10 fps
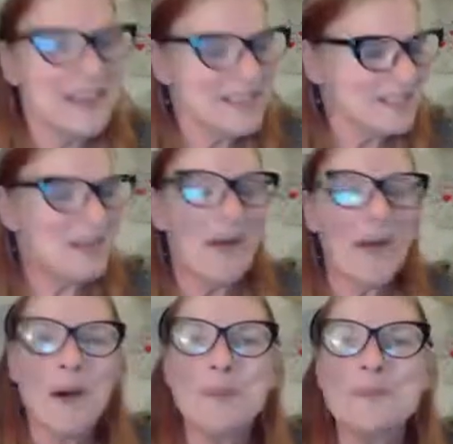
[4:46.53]
So I
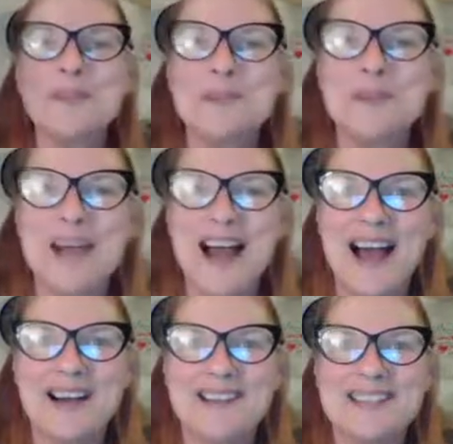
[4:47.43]
hope to
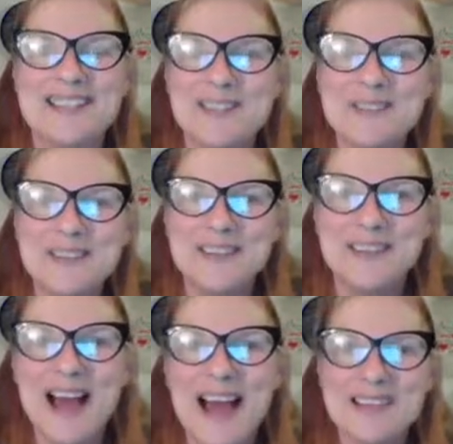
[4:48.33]
see you in the
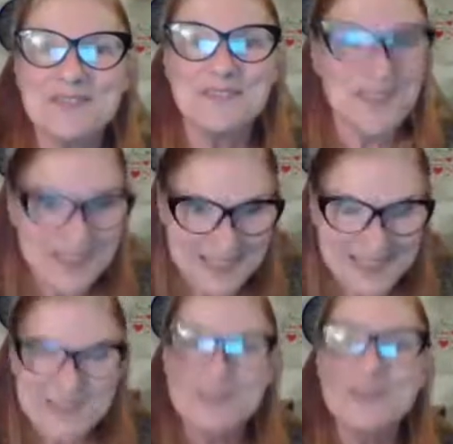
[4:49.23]
class very
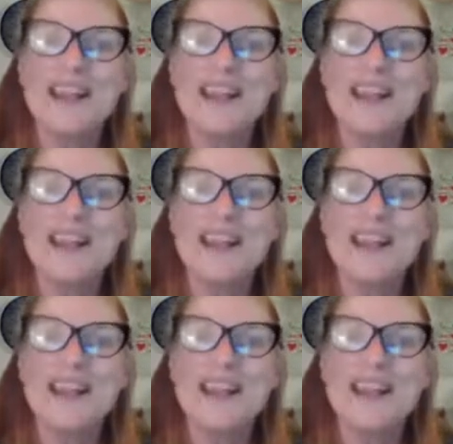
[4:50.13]
soon.